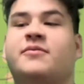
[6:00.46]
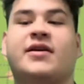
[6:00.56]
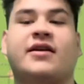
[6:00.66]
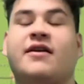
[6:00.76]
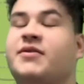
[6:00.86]

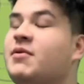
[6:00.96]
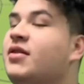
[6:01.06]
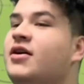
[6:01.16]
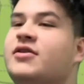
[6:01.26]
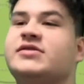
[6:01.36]
wear
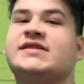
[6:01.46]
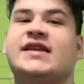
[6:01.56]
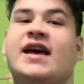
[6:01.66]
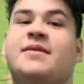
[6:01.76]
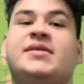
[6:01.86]
comfortable
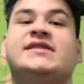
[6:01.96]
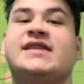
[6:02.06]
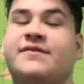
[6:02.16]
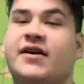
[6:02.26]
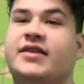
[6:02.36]
clothes, and be
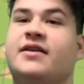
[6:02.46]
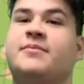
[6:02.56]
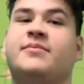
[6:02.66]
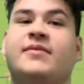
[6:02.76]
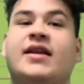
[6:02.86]
safe out
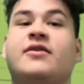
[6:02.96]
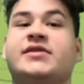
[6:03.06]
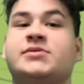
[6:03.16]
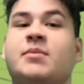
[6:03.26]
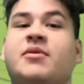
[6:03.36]
there. And
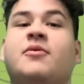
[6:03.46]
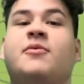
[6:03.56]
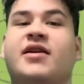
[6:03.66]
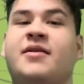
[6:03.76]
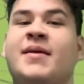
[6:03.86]
always remember,
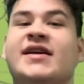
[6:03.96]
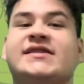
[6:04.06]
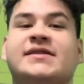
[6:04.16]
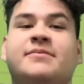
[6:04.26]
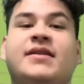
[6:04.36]
wear your
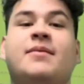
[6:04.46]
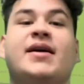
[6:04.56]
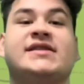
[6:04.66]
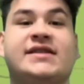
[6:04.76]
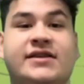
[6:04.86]
mask. Now
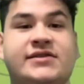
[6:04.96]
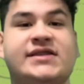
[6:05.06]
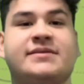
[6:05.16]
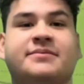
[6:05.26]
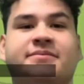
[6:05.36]
back to the news.